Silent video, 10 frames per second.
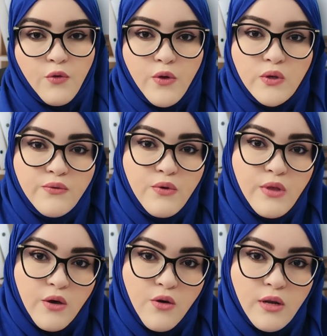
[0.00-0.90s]
For those of you
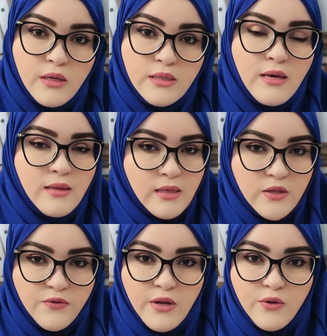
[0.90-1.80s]
that couldn't,
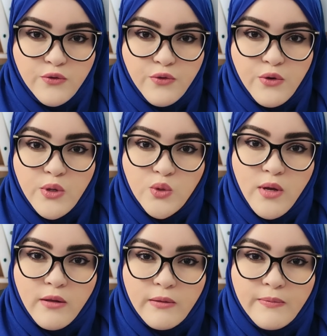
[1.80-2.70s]
this video is for you as
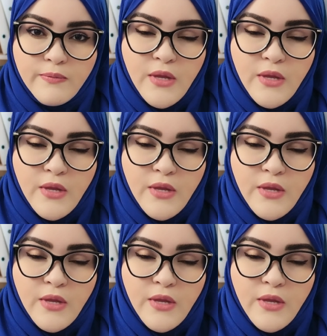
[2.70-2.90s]
well.